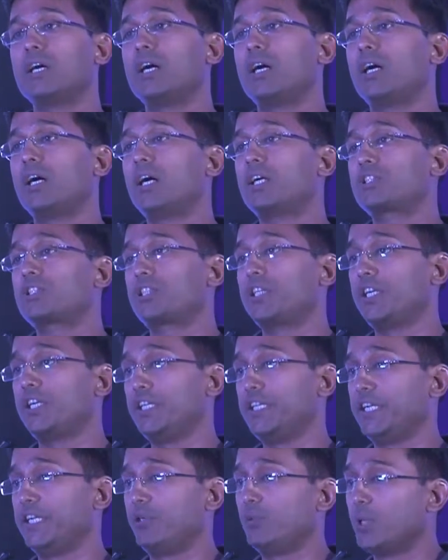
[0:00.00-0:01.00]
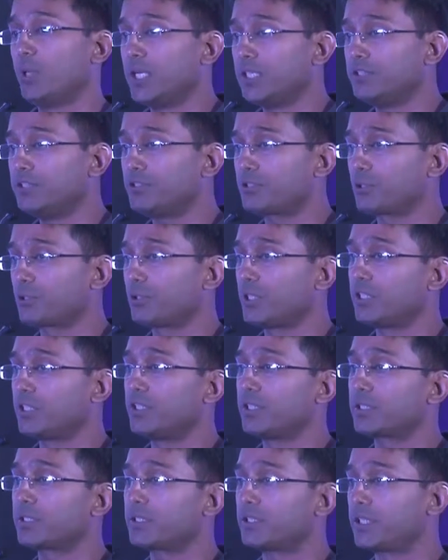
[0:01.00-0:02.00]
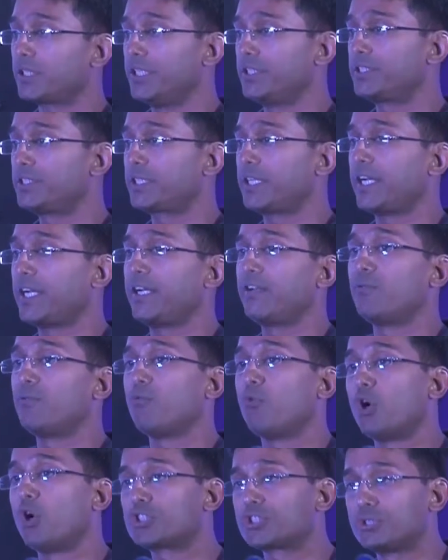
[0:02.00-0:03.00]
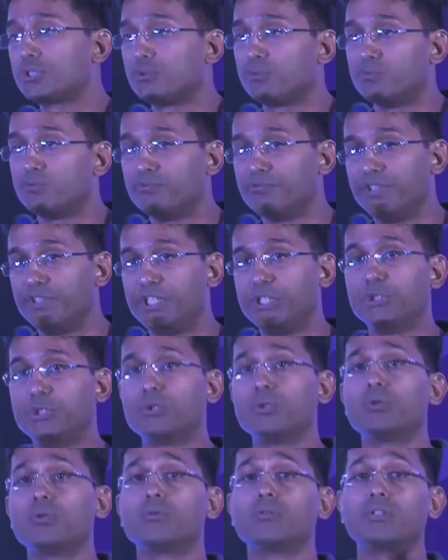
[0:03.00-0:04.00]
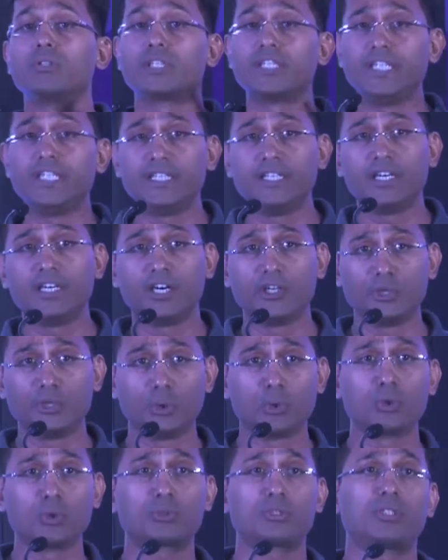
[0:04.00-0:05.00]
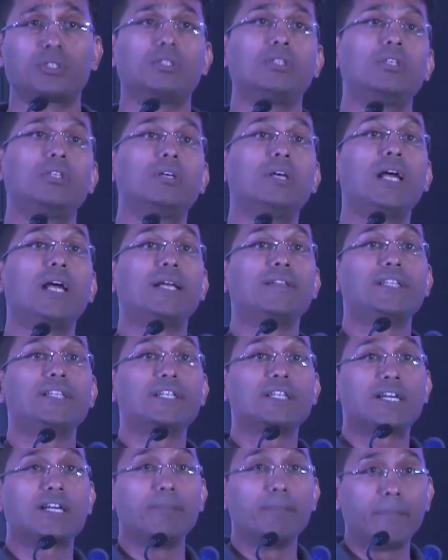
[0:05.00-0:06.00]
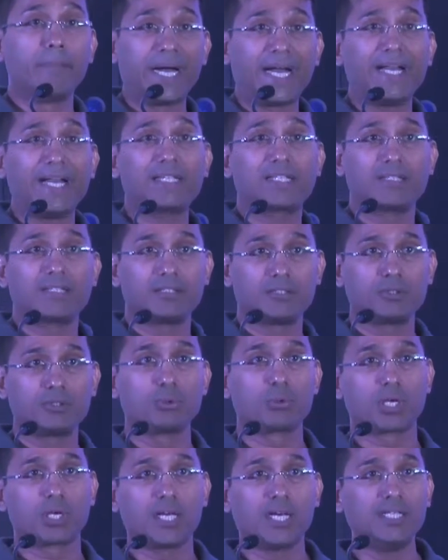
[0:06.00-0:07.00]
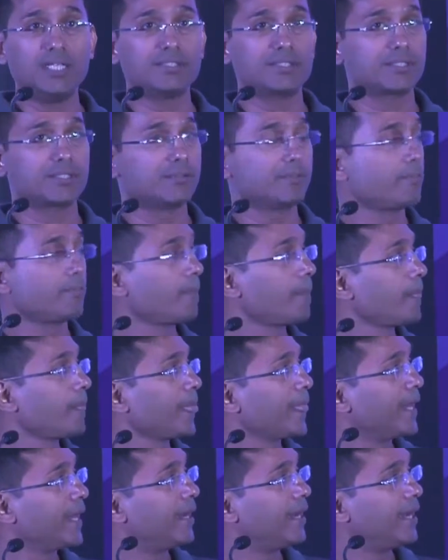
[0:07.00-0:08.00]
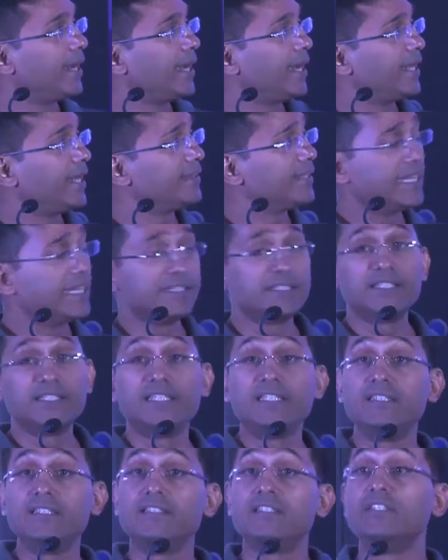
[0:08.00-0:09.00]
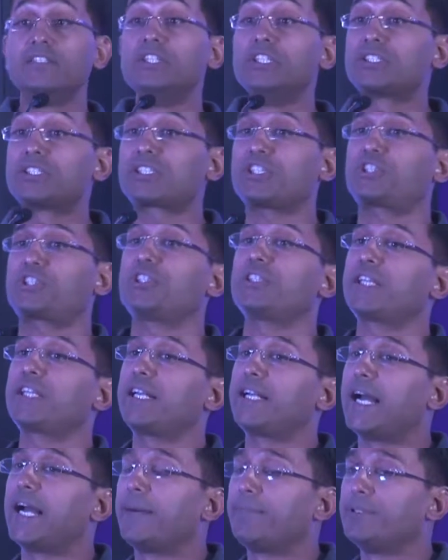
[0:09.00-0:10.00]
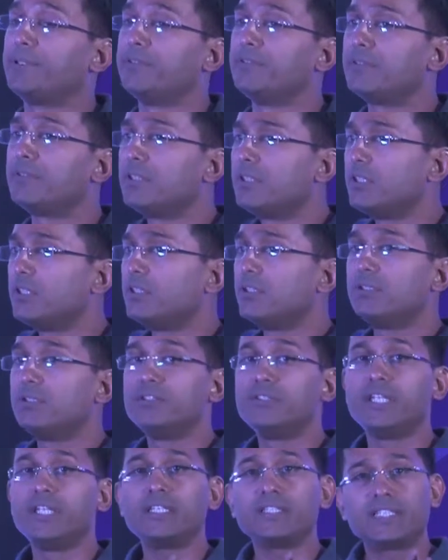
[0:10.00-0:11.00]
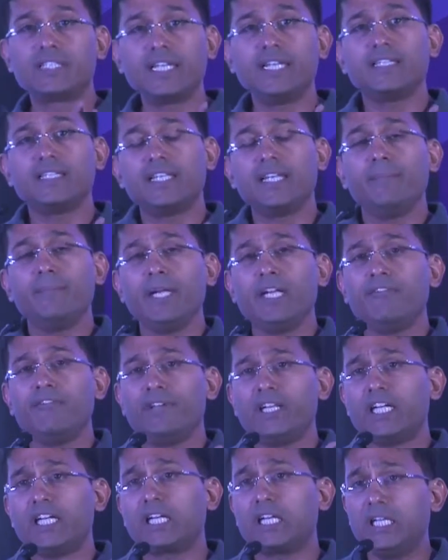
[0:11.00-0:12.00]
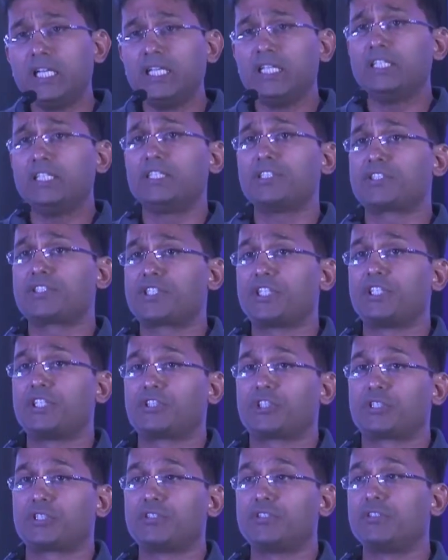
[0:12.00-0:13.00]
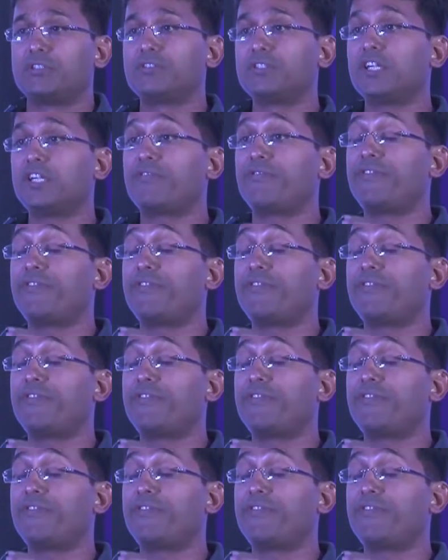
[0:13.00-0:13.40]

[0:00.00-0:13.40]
are shared in advance so that the kids can watch the video, read a note, and then come back to class, and then discussion can happen. They made a very clear distinction that